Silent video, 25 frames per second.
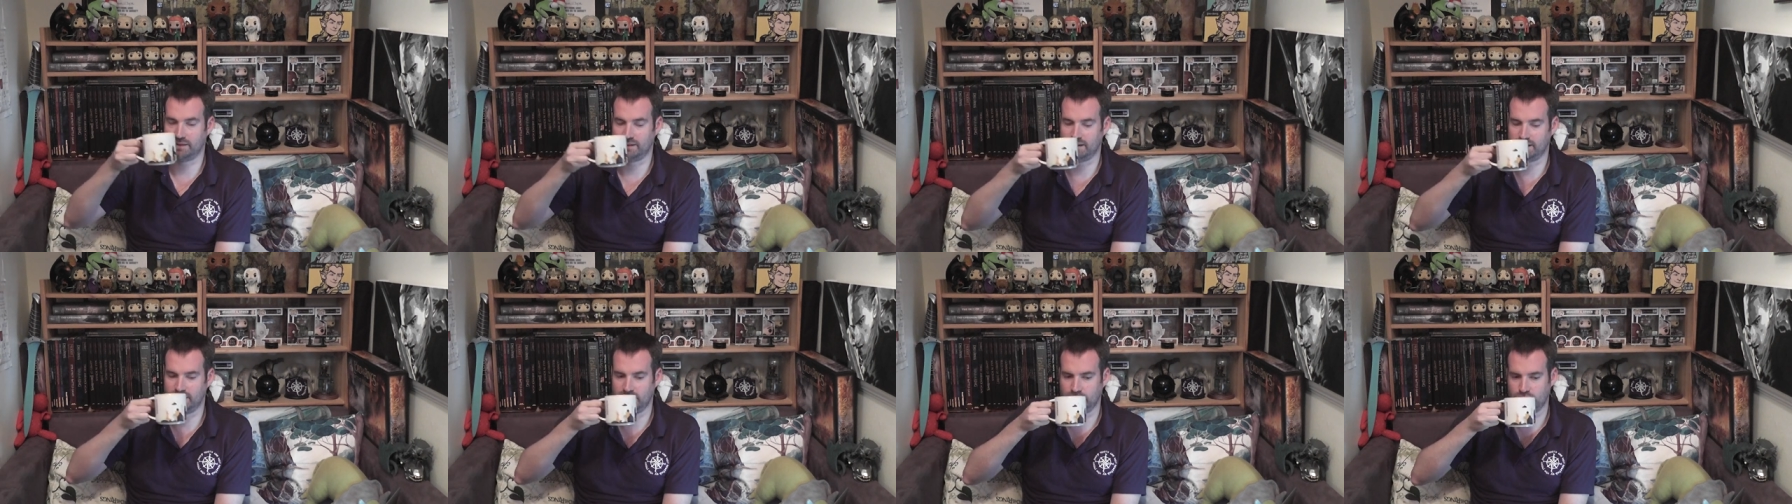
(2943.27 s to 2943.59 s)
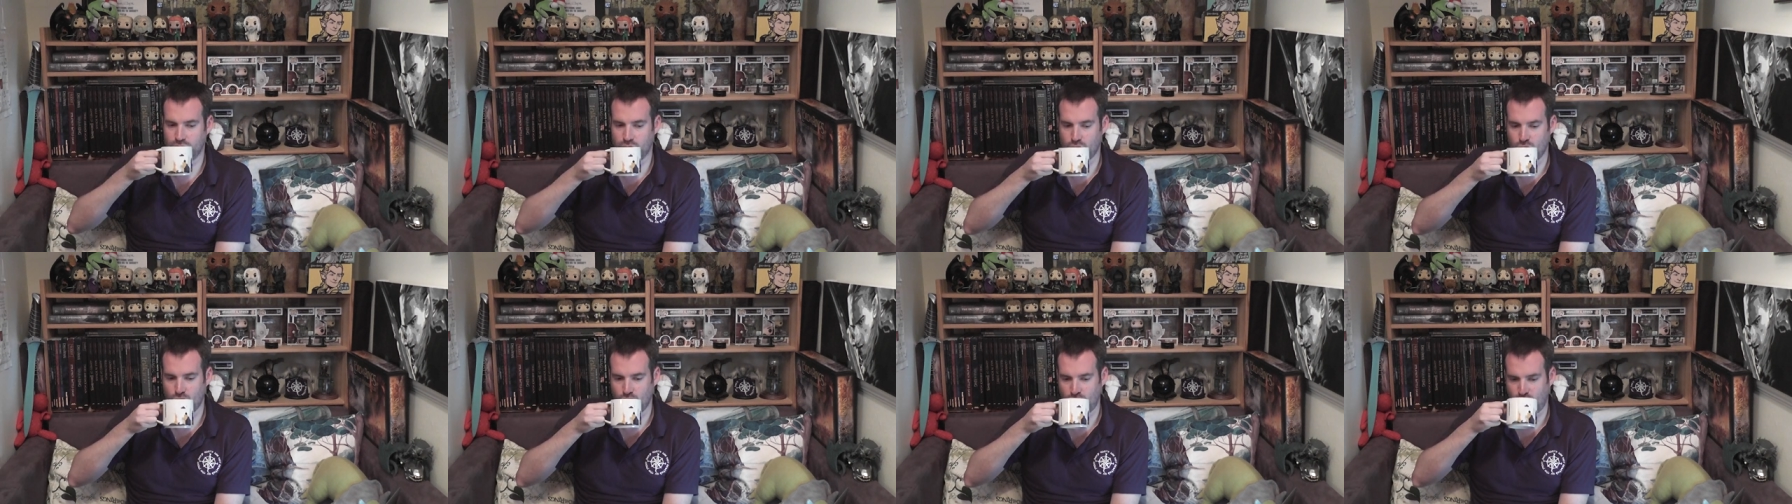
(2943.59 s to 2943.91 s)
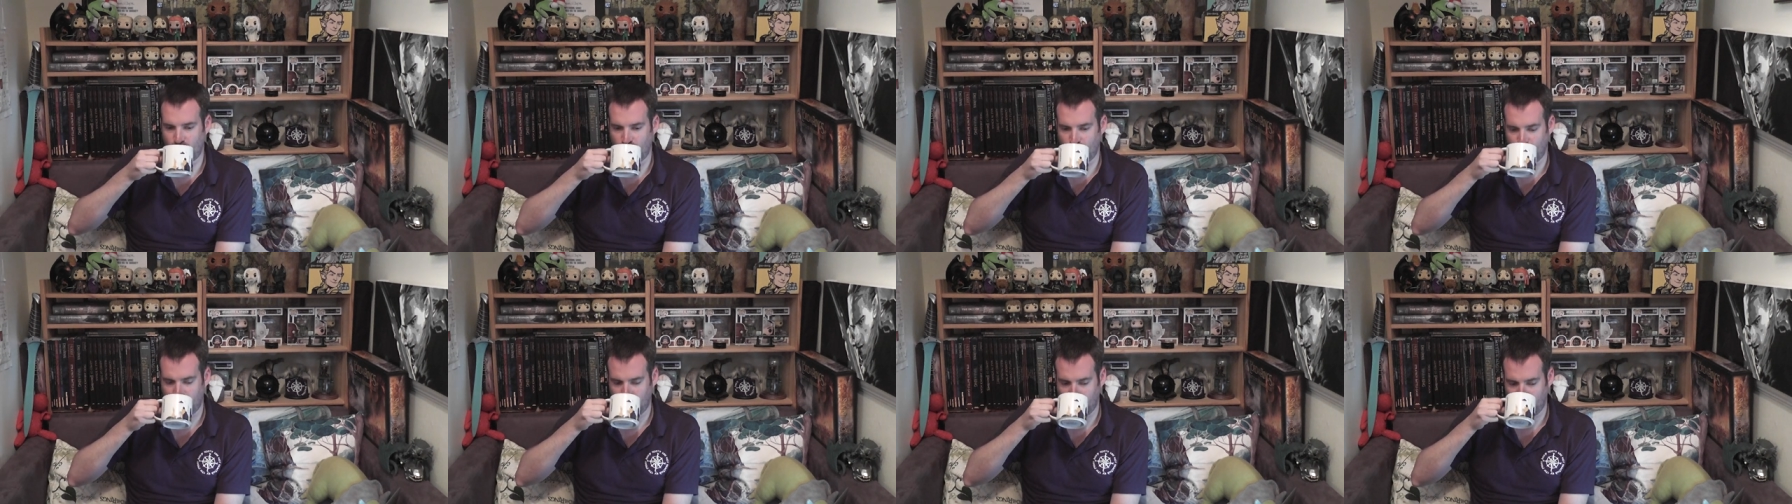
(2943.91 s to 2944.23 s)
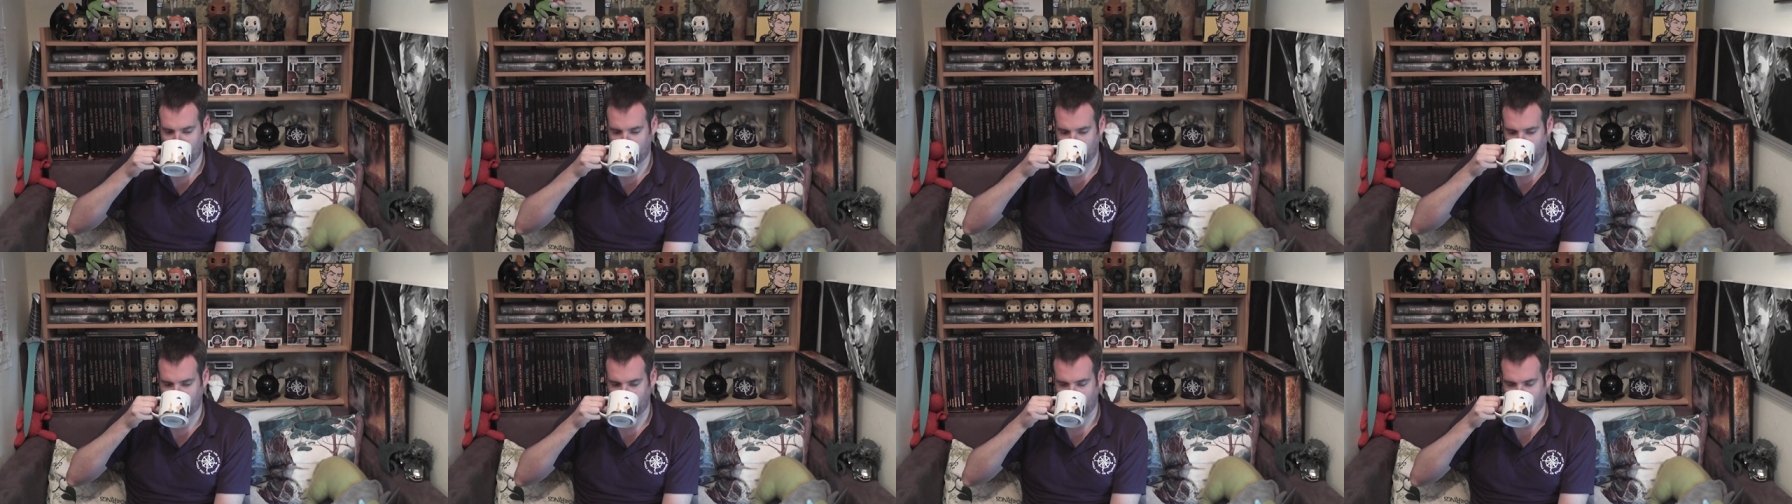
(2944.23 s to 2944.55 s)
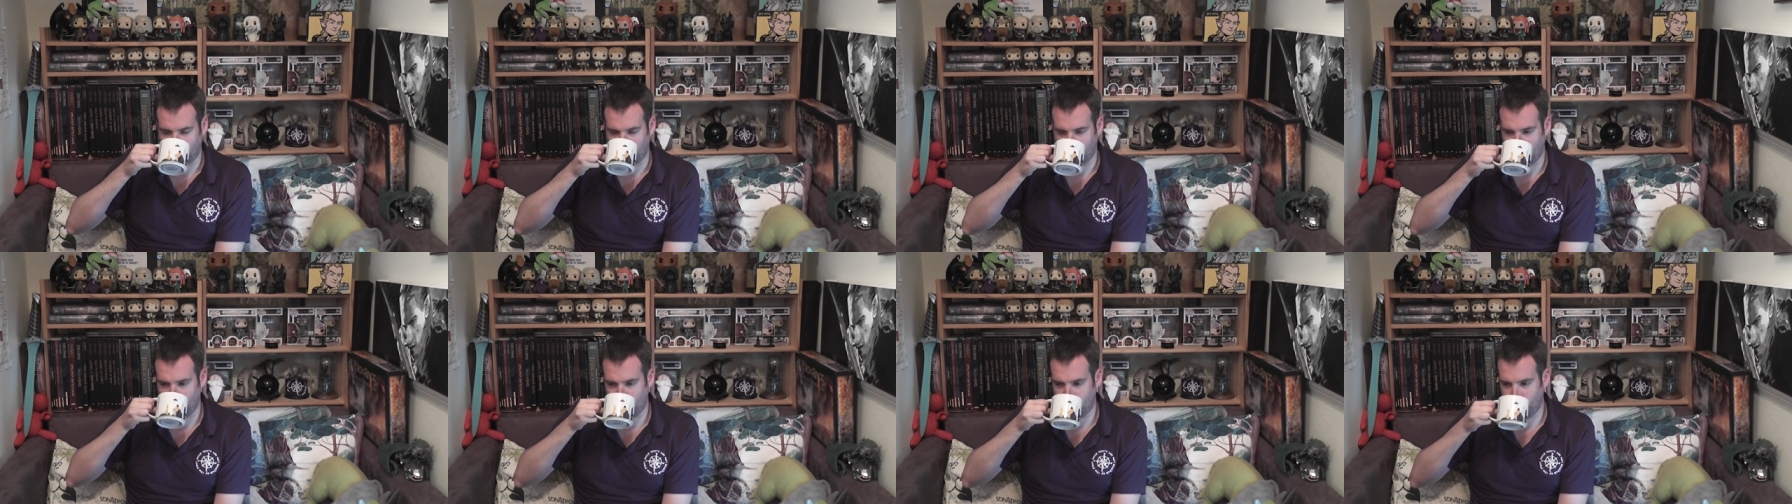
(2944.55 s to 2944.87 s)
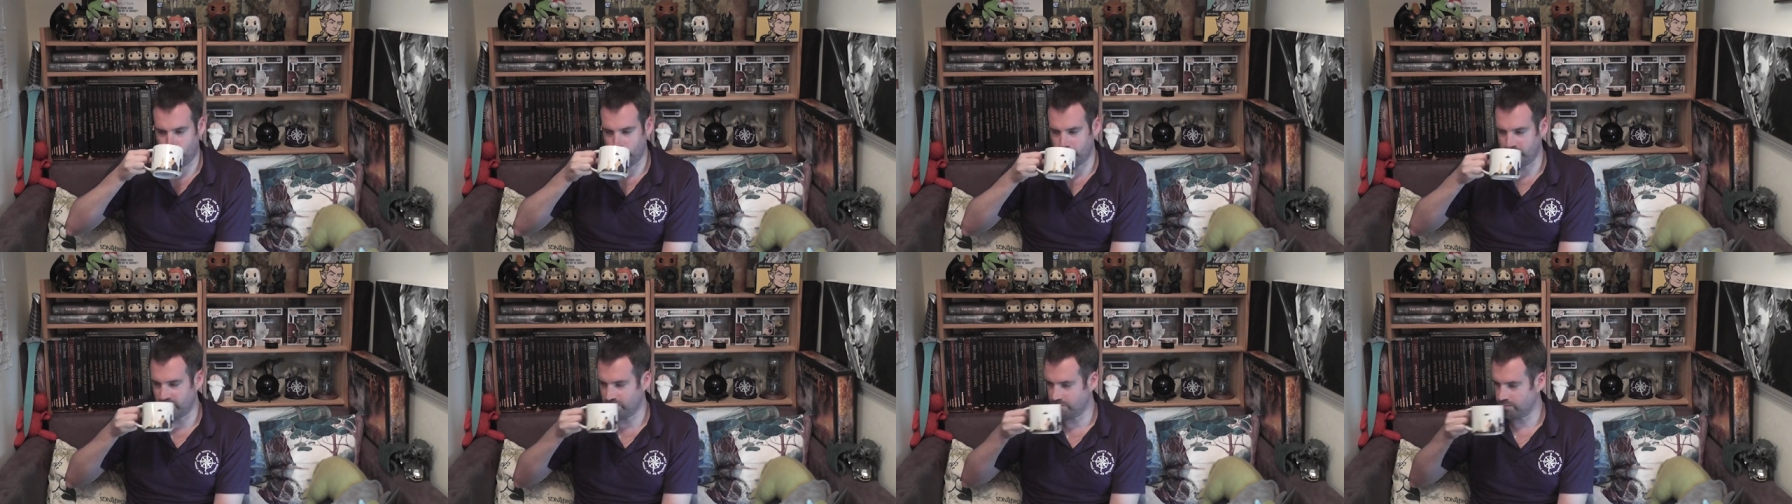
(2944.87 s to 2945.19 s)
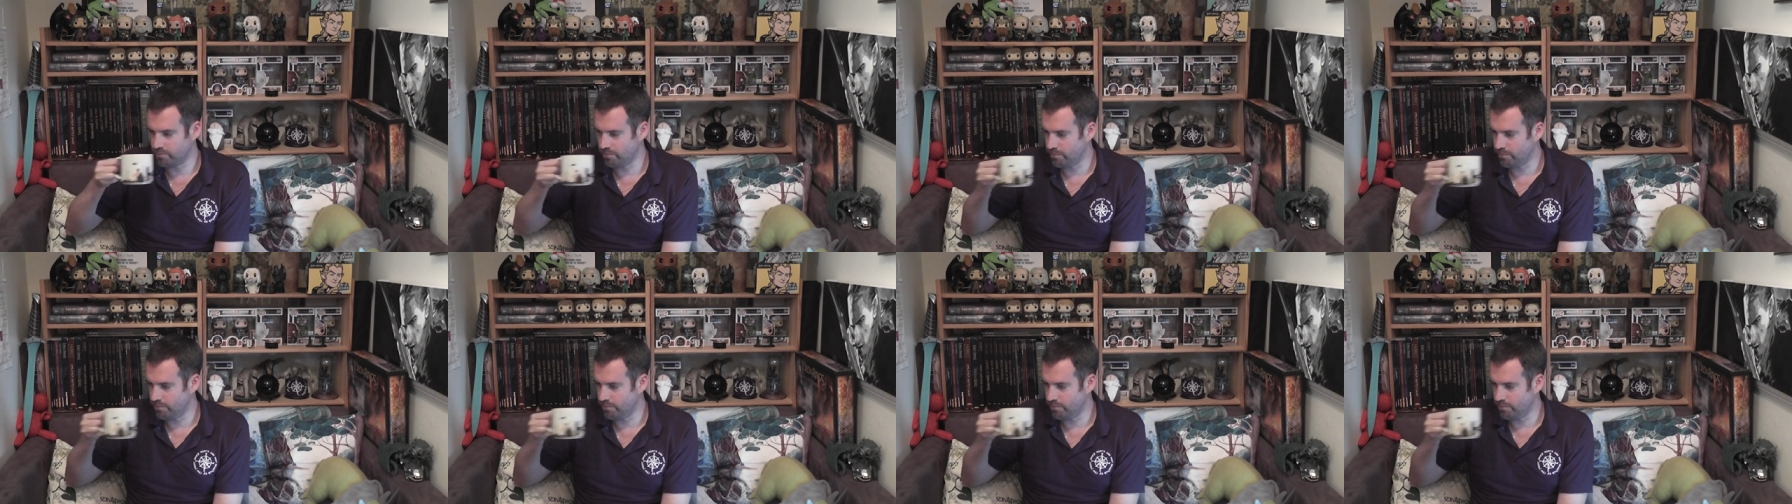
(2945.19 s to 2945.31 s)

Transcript: tea. Mm.